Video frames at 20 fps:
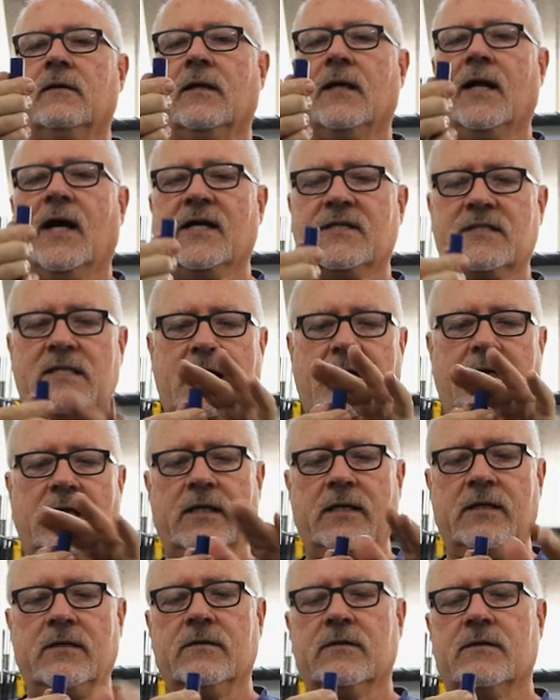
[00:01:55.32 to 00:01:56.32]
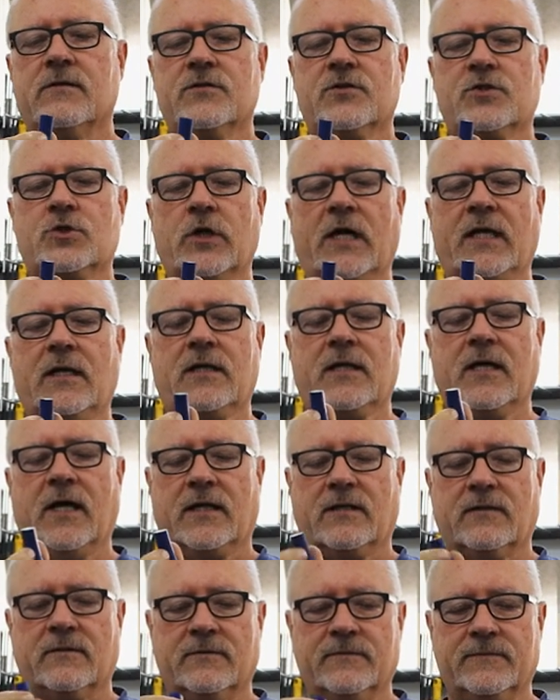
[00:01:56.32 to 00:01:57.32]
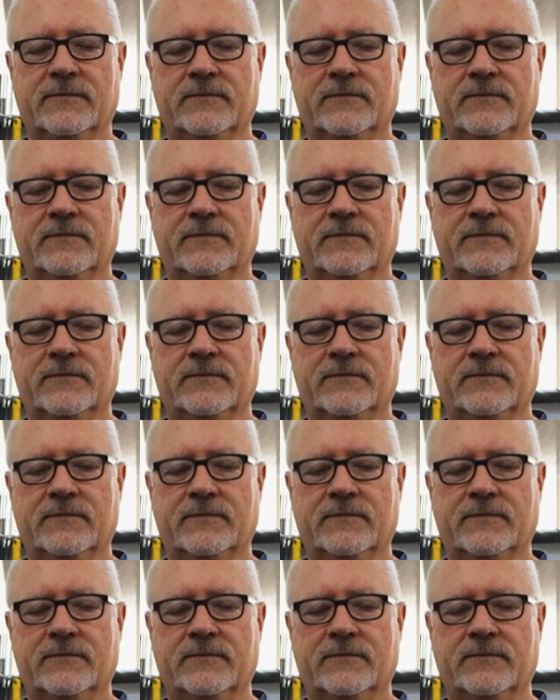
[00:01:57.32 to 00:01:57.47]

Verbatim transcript: nice, clean, straight cut.